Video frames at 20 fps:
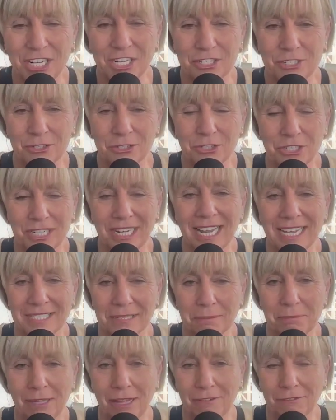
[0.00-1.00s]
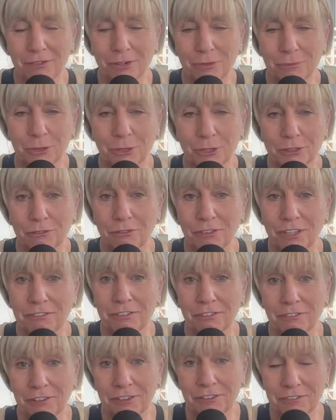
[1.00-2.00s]
So she has a platform called
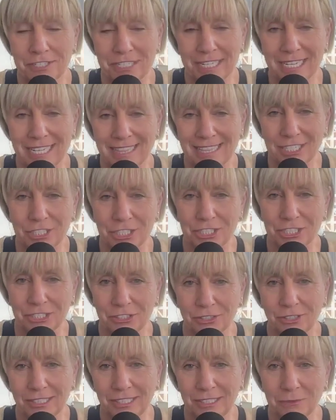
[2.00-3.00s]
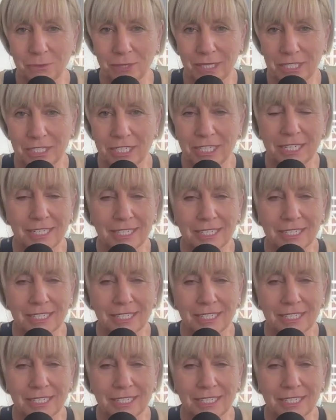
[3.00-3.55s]
Viva fifty that she started when